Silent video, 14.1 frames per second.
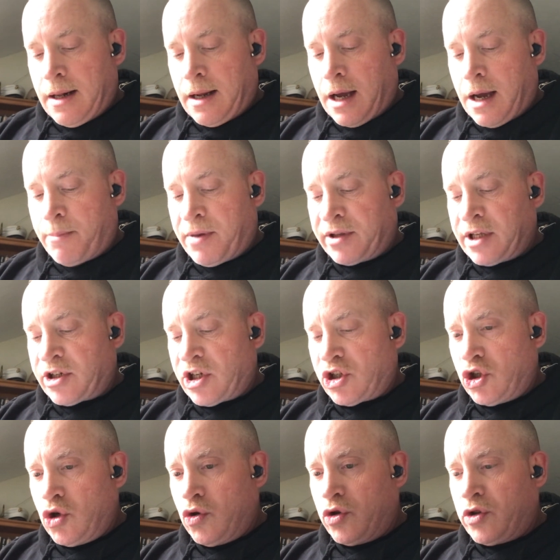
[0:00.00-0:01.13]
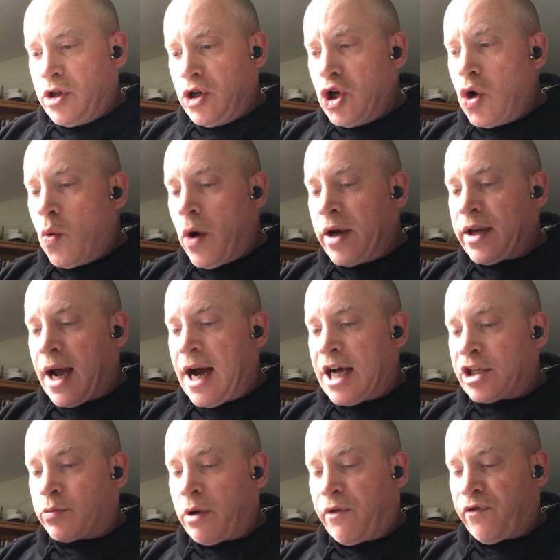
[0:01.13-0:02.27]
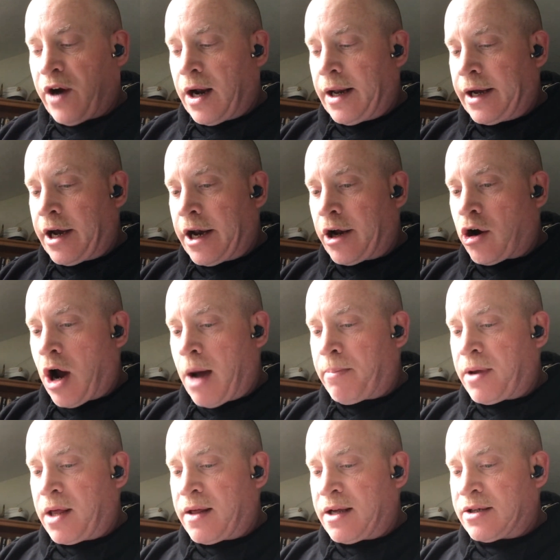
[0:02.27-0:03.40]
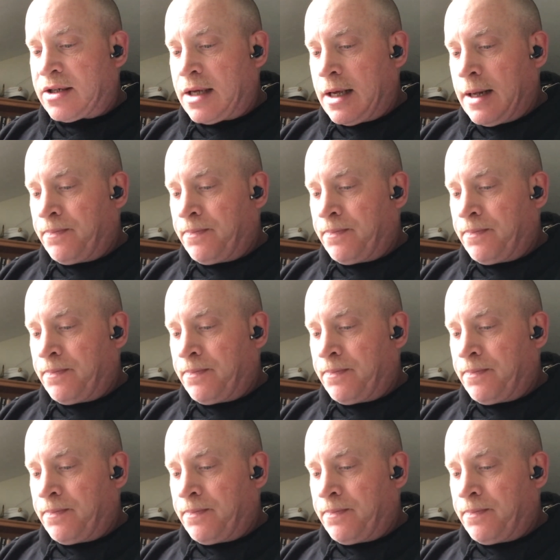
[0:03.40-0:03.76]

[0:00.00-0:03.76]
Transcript: Uh, but this is new, new one to us. We finally got a copy of this.